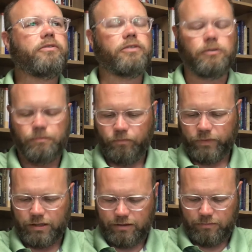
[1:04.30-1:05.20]
So
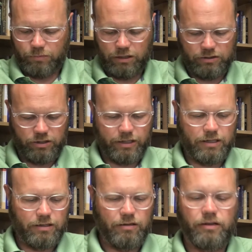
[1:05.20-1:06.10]
uh, be
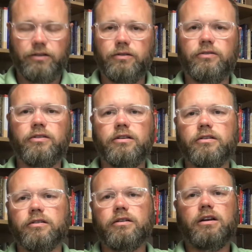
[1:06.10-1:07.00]
checking in on those that
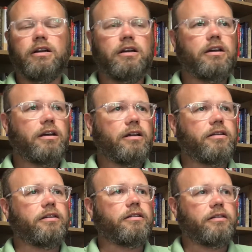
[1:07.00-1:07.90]
you're
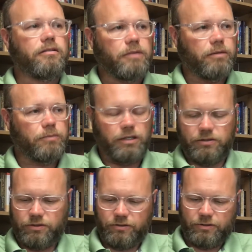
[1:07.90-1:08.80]
that, that you might be
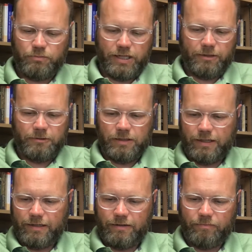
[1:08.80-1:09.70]
concerned about
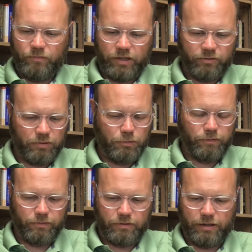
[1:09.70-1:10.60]
um, as we move
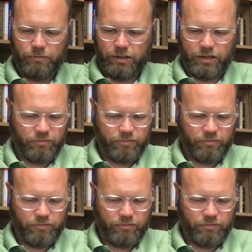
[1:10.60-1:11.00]
through that week.